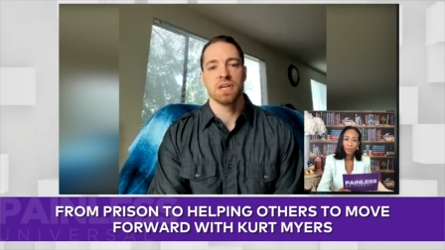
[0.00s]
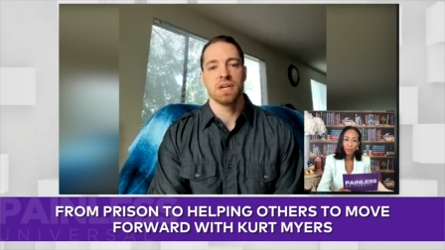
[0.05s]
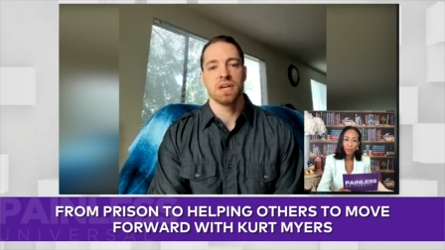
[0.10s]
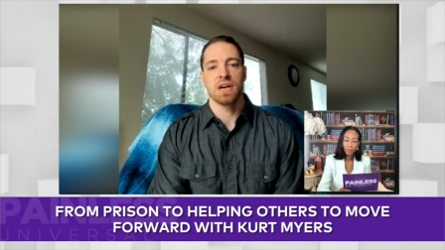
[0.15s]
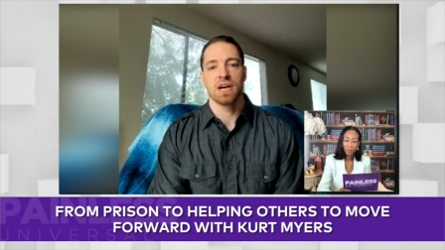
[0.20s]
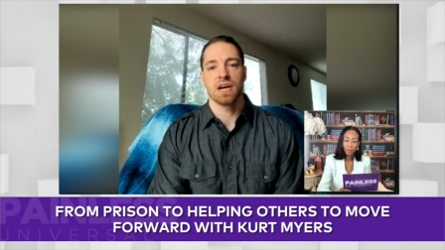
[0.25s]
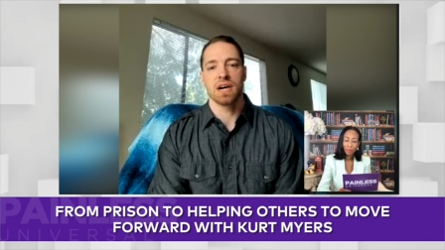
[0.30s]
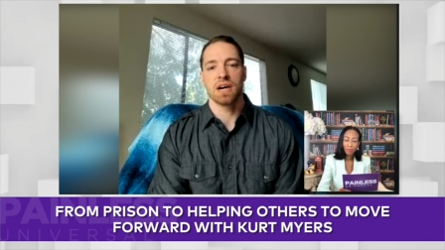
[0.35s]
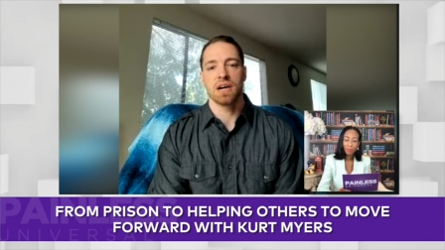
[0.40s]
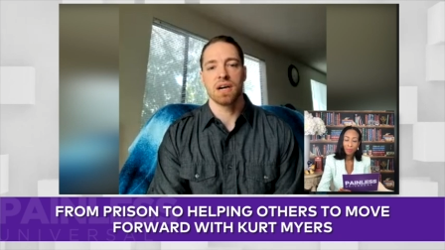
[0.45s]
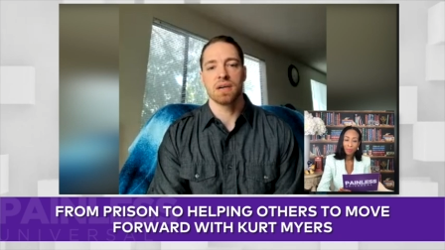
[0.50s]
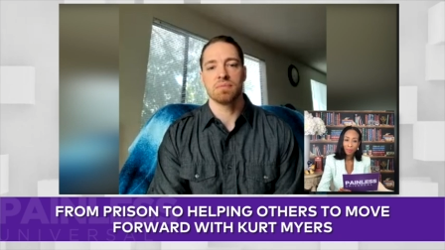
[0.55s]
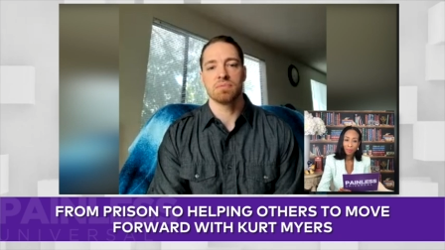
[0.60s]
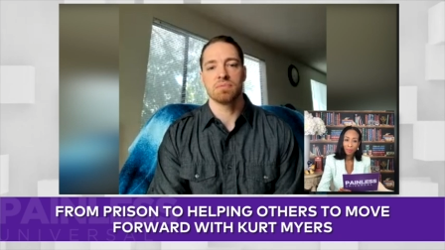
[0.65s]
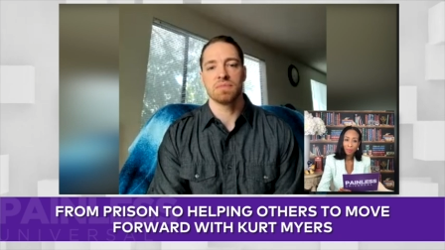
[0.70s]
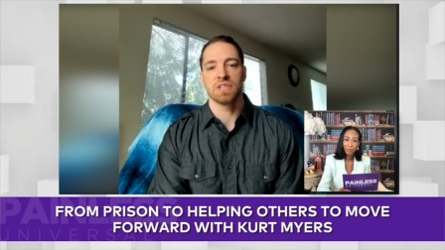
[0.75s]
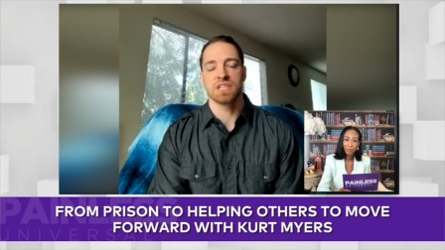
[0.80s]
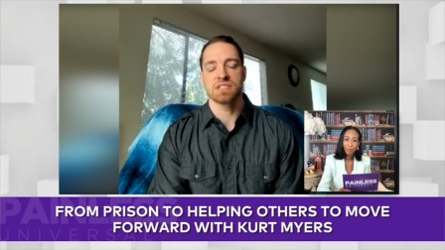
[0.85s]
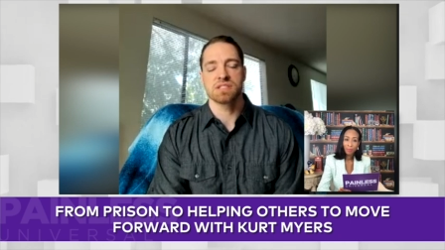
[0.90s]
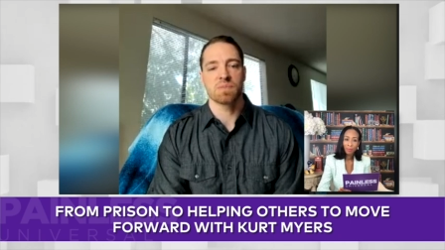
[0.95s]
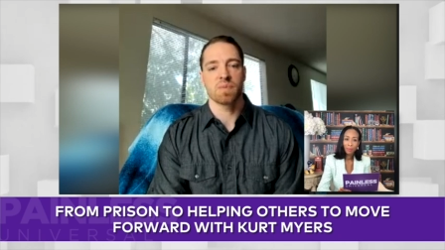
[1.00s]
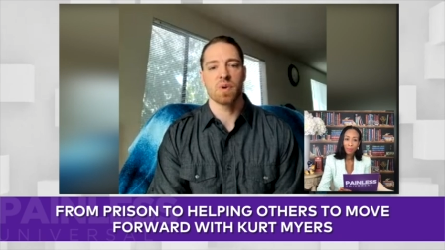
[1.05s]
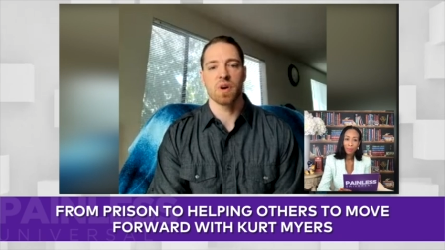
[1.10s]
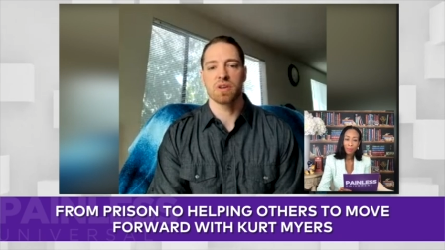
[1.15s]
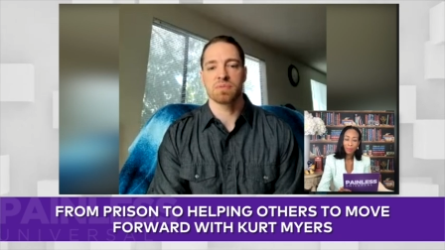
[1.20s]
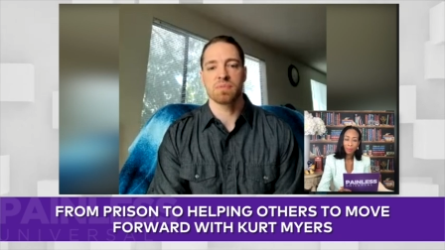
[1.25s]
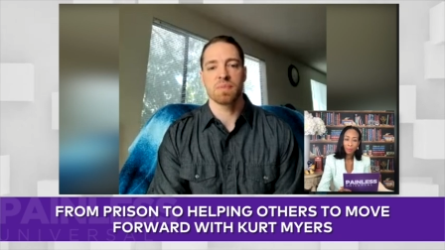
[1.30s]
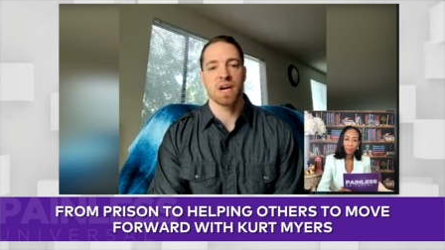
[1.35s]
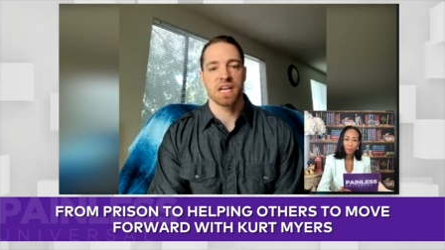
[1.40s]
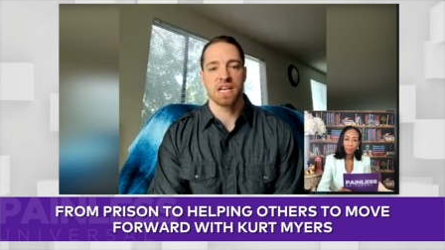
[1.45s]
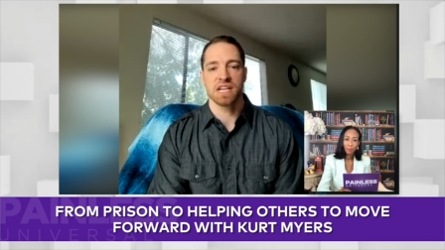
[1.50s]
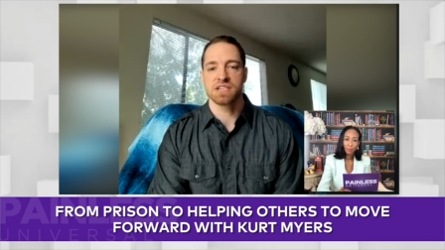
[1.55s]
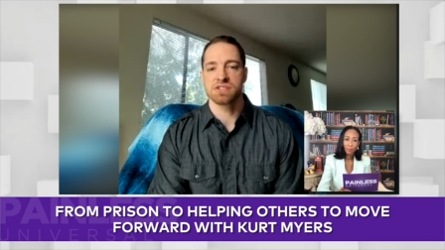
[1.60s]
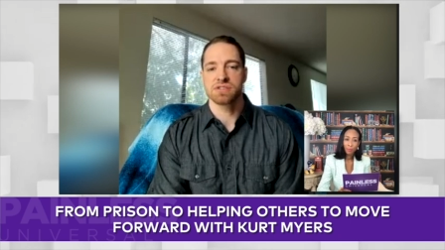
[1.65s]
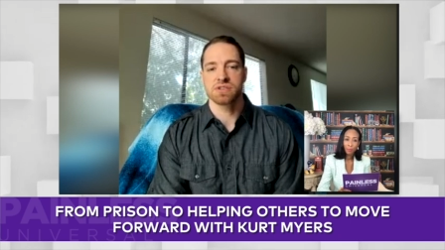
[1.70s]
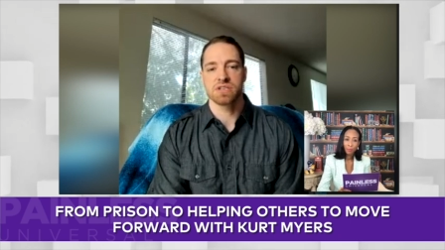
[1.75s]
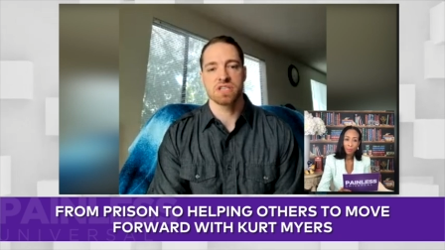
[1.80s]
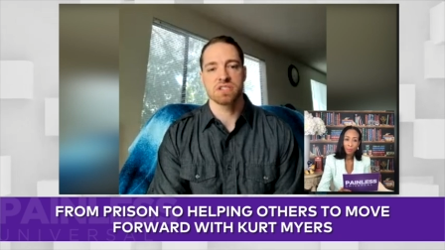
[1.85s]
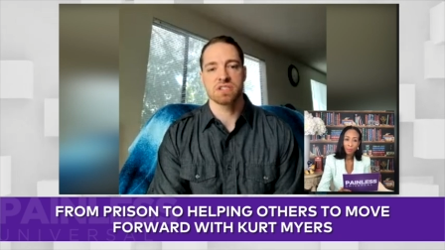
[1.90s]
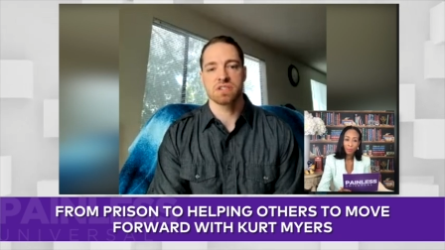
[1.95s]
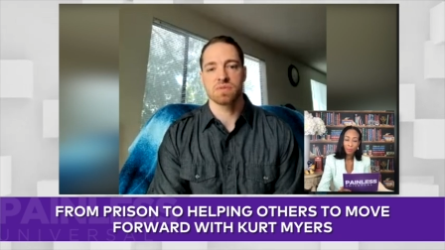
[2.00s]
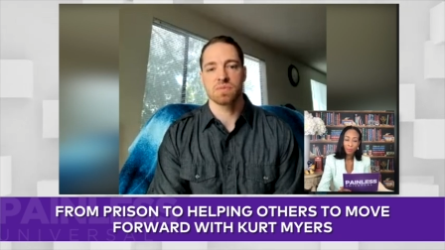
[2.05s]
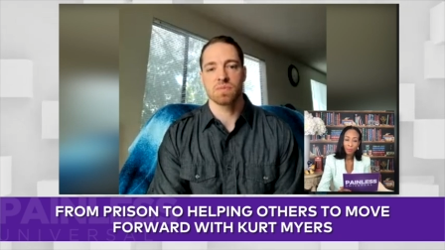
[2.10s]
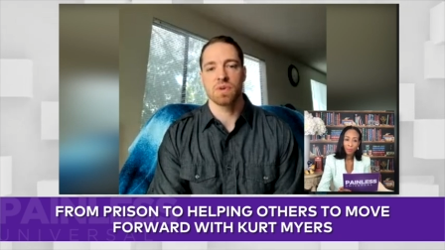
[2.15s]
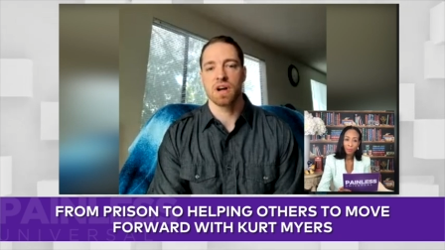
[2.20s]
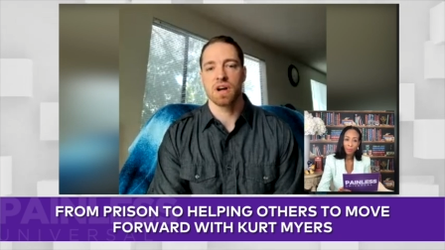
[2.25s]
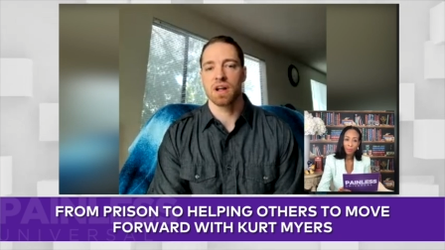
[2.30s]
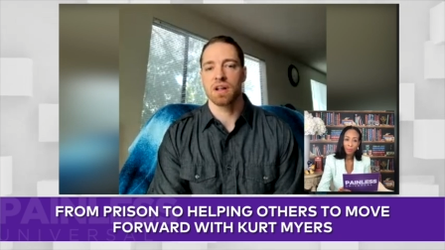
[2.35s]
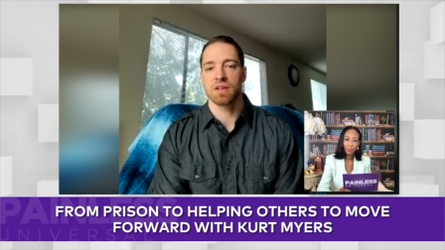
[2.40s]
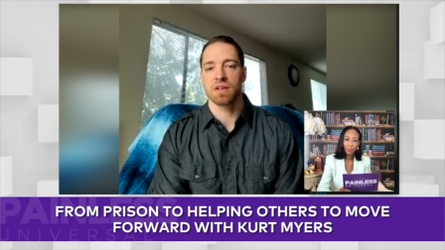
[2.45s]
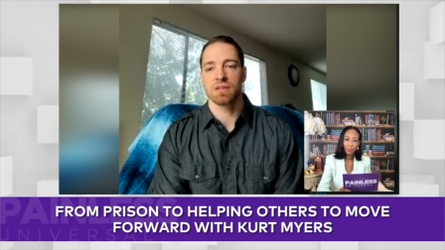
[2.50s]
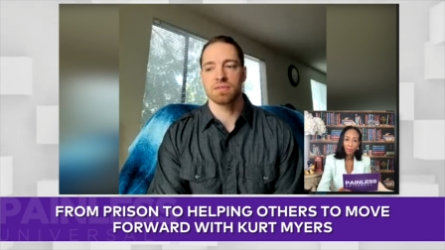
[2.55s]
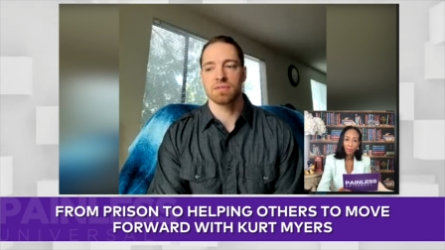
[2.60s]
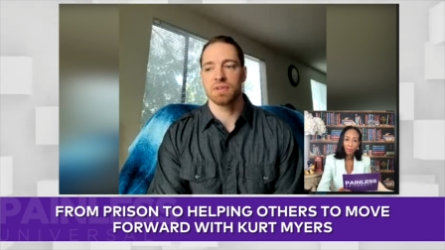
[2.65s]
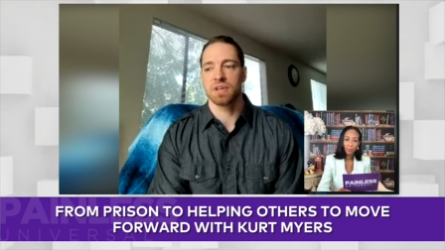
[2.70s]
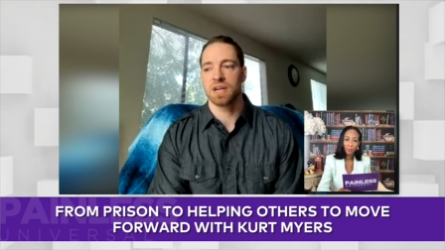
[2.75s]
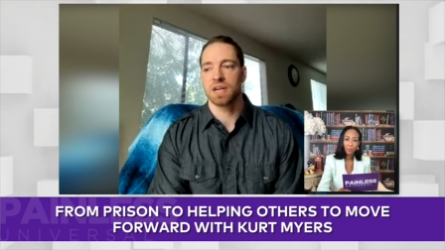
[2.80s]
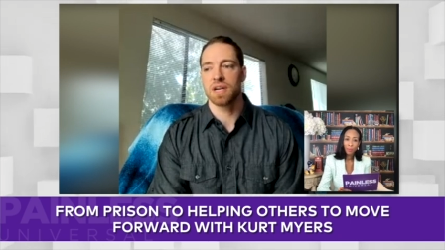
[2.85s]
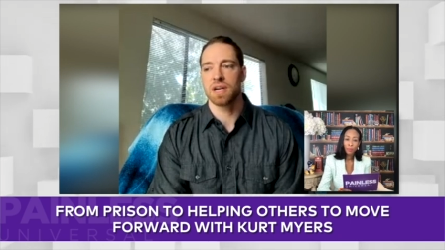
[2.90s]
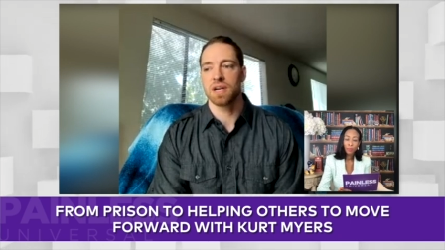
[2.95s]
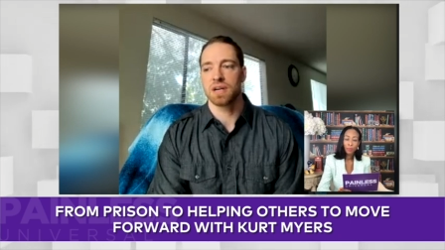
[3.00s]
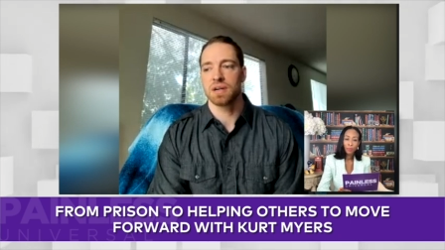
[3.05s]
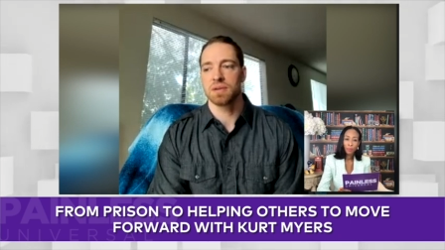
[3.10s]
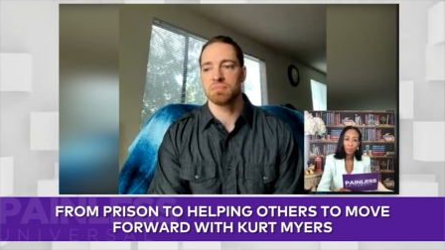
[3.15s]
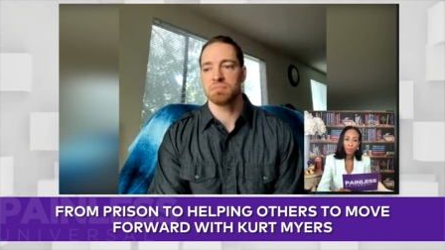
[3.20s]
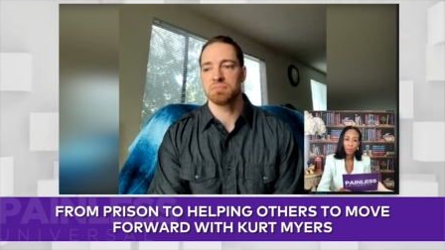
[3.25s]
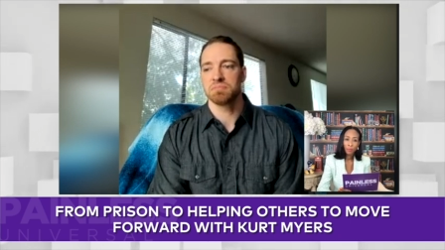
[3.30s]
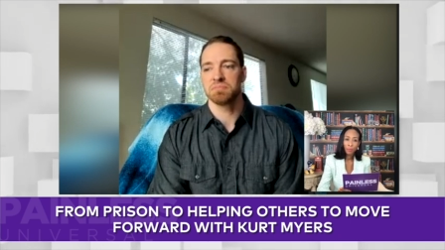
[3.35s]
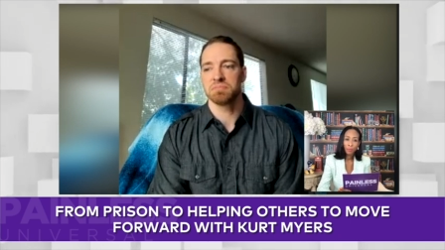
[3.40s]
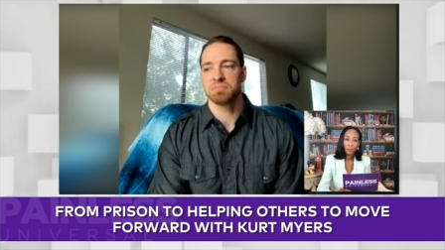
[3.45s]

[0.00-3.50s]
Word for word: um, that sparked my interest while, um,